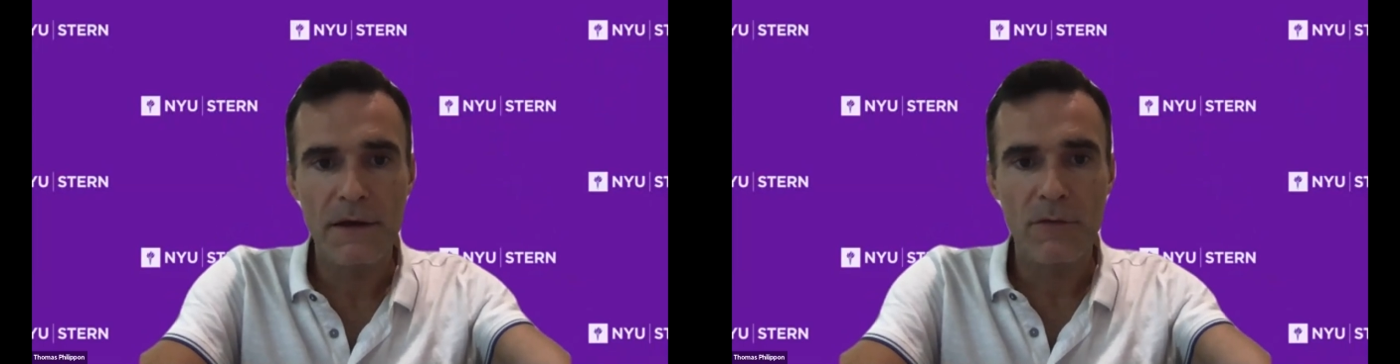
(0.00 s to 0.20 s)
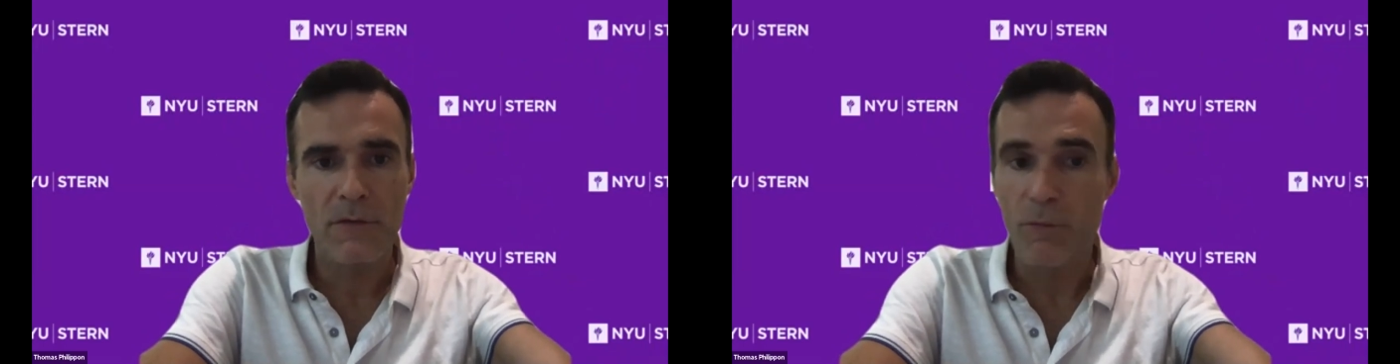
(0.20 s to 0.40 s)

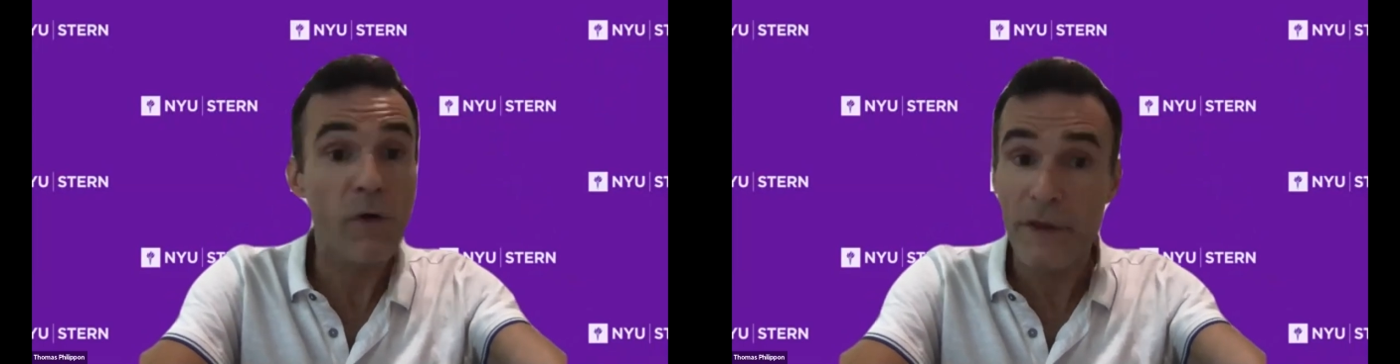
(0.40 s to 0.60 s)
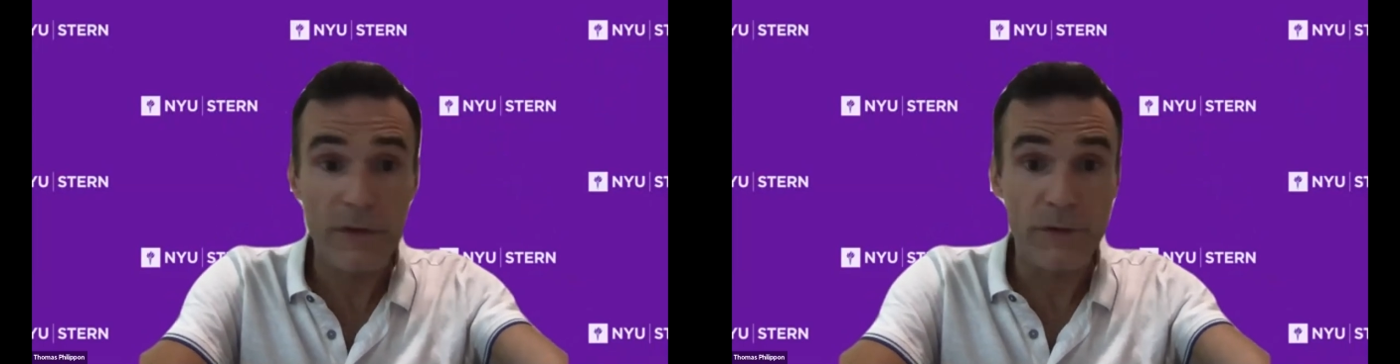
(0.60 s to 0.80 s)

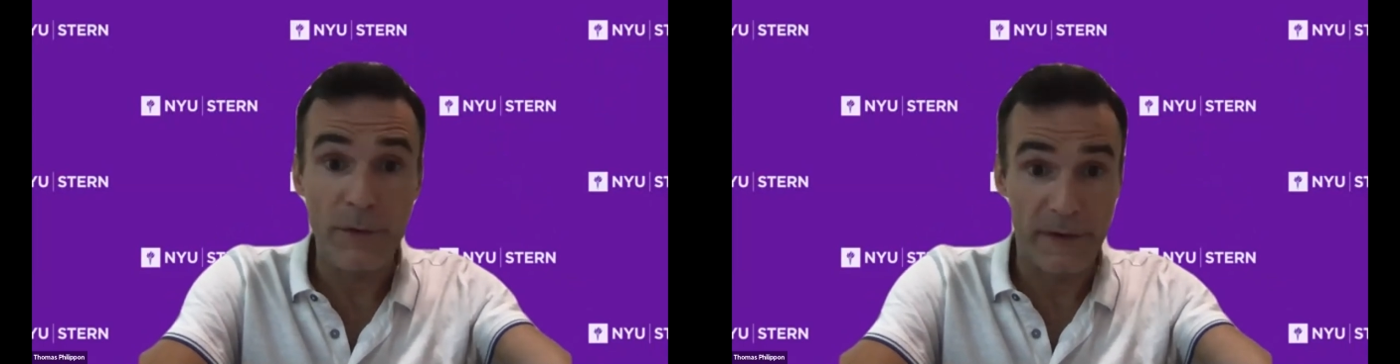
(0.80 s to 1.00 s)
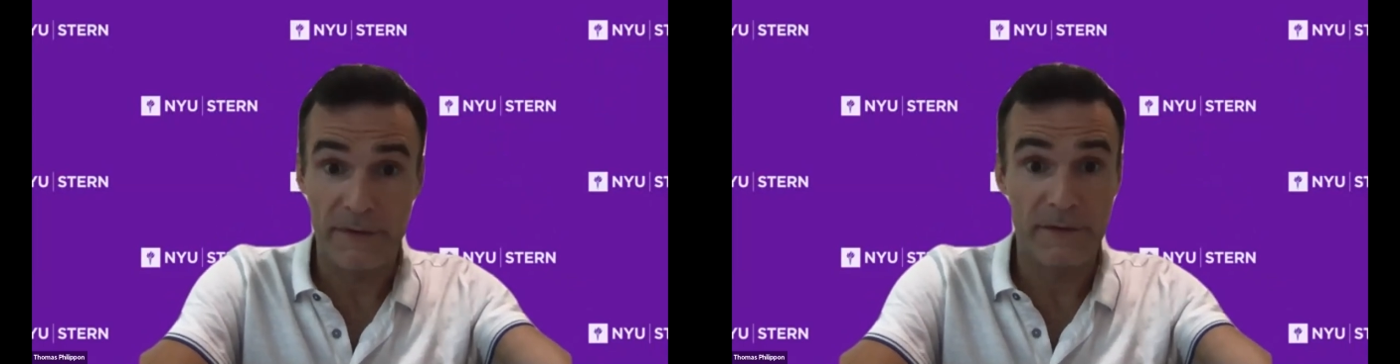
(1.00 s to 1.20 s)
more than the
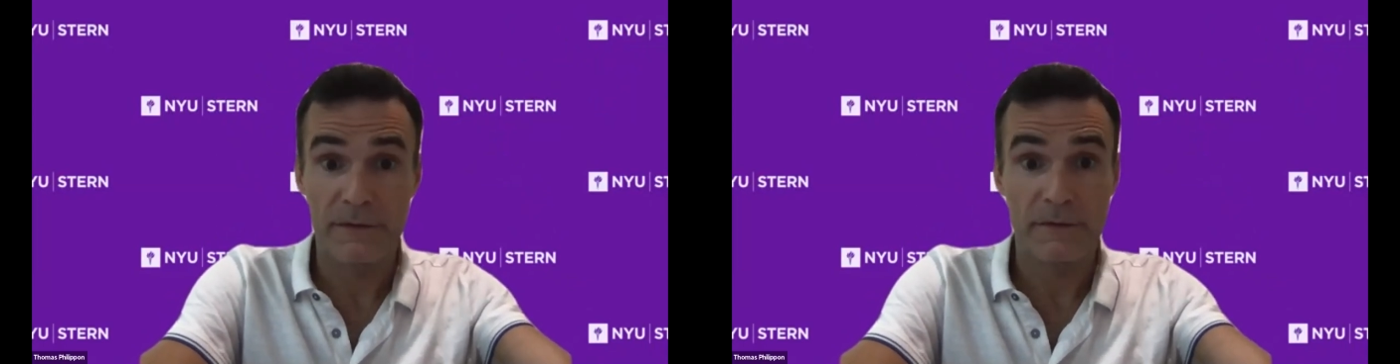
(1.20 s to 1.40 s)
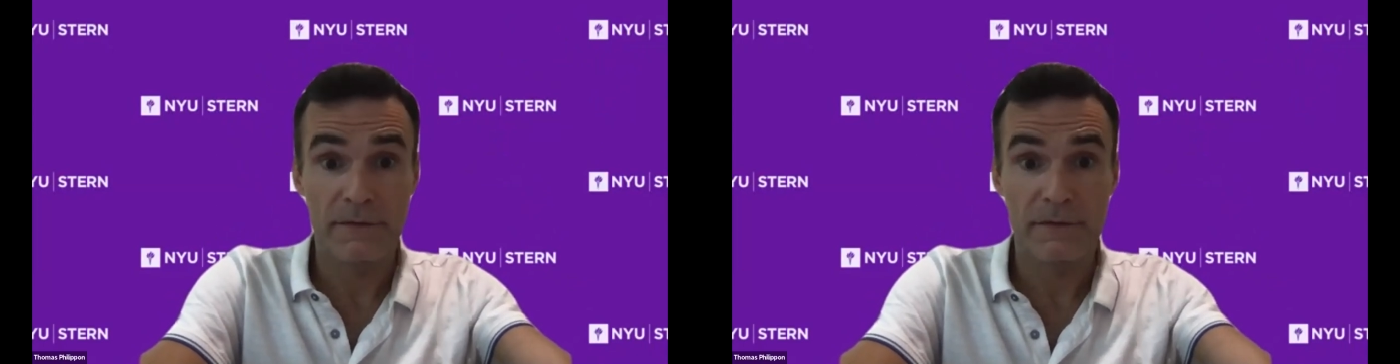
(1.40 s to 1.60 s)
U S,
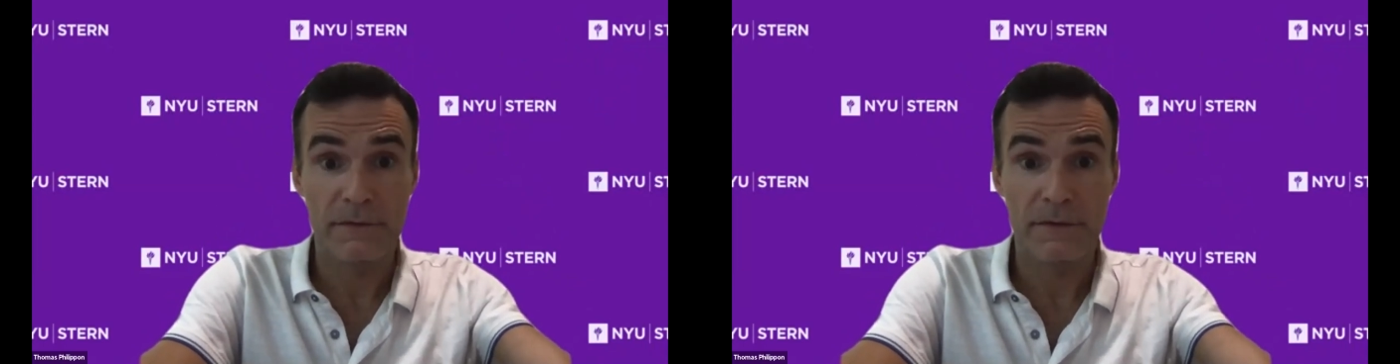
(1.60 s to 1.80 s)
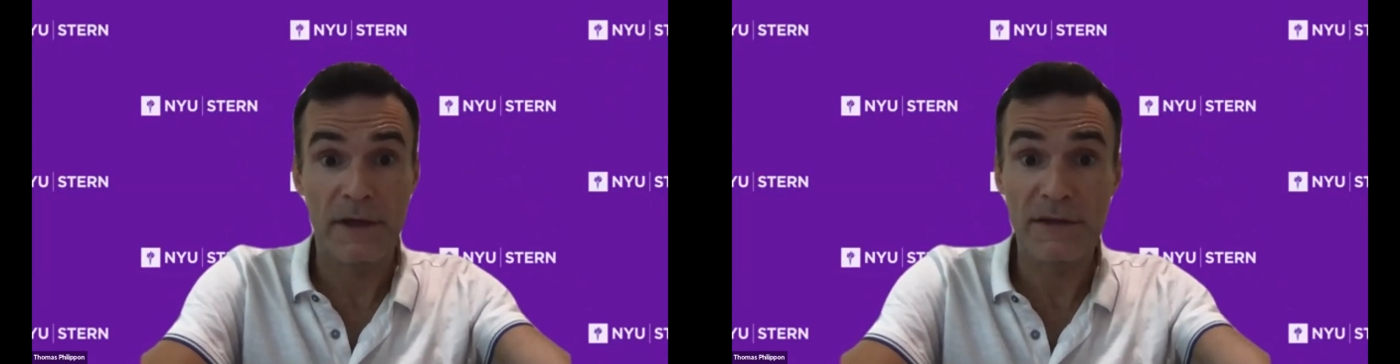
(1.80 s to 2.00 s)

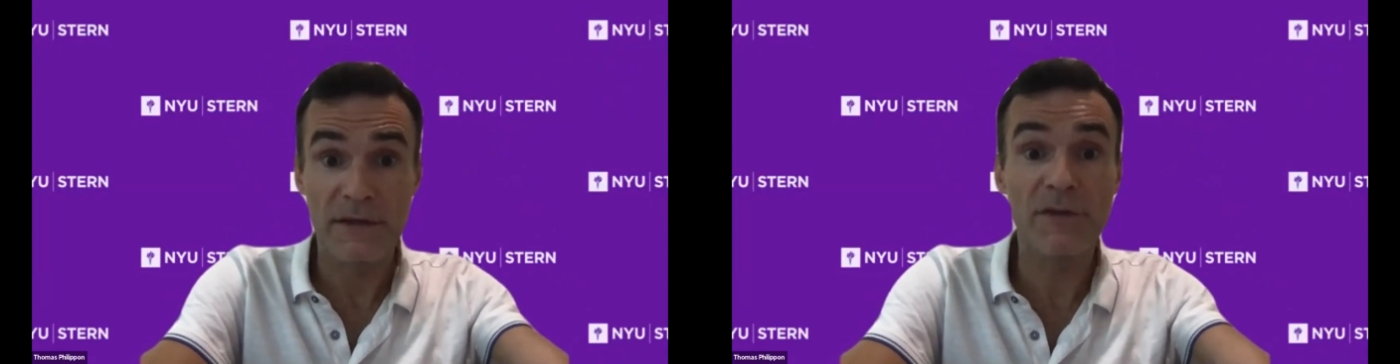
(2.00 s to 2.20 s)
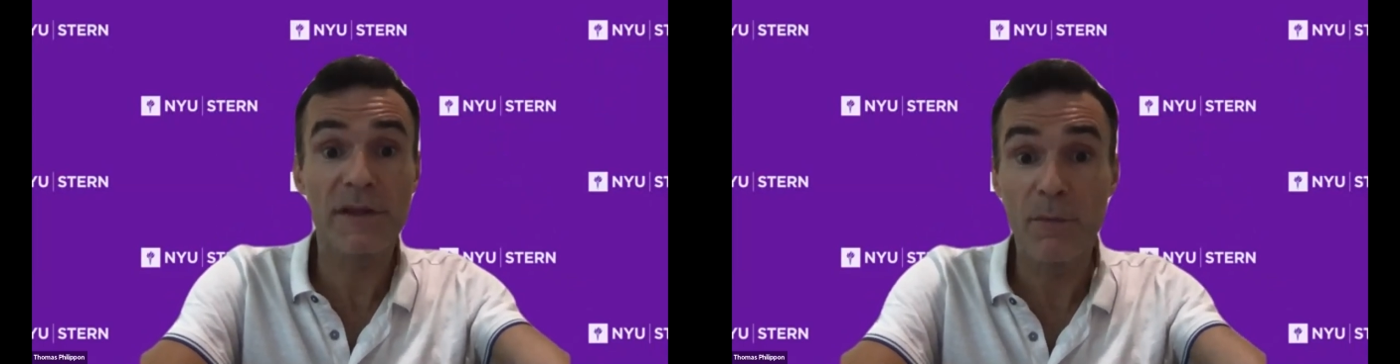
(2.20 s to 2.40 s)
and
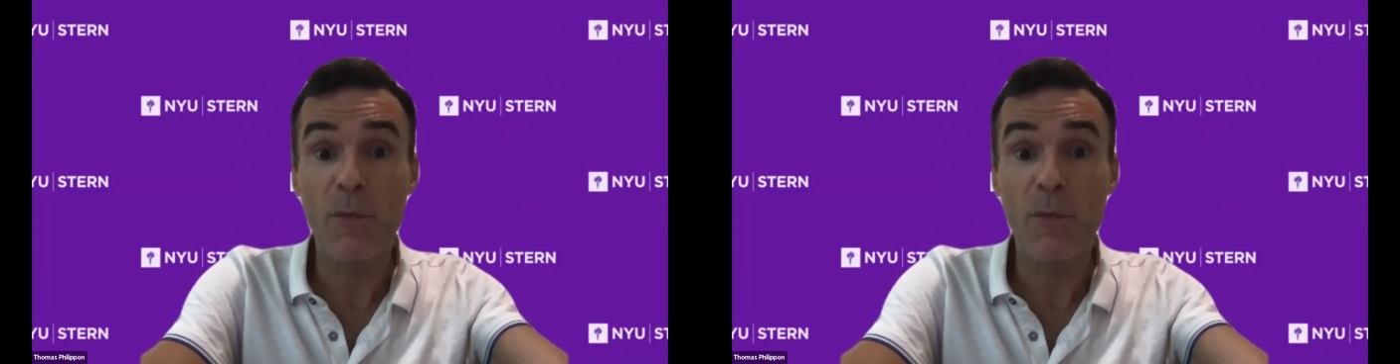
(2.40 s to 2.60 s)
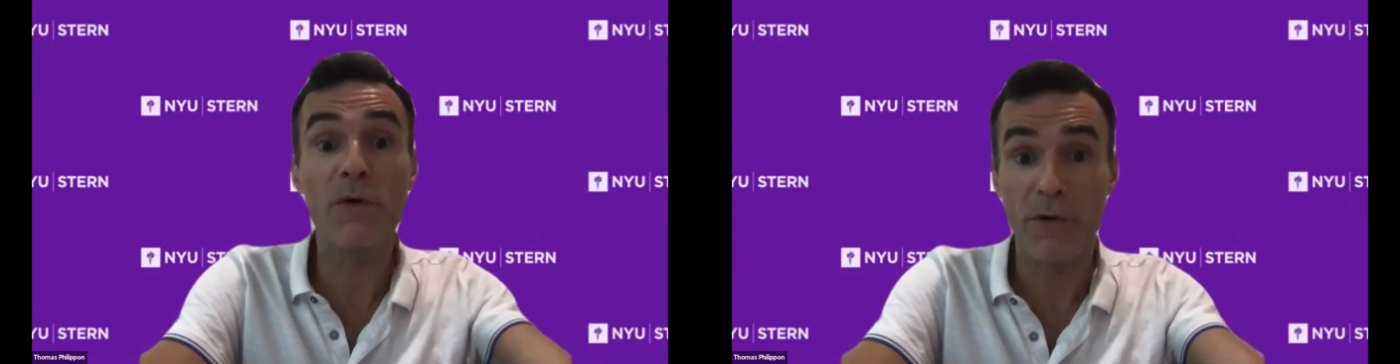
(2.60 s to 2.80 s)
definitely
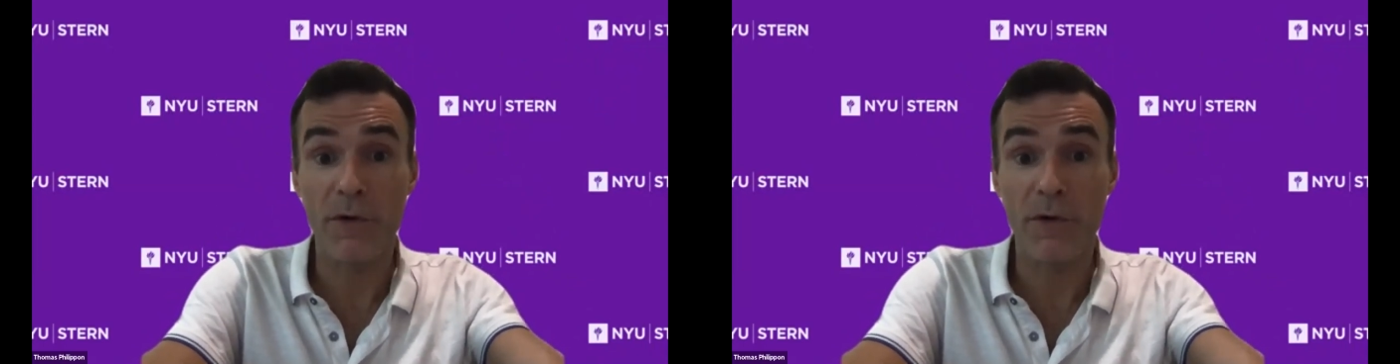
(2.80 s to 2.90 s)
more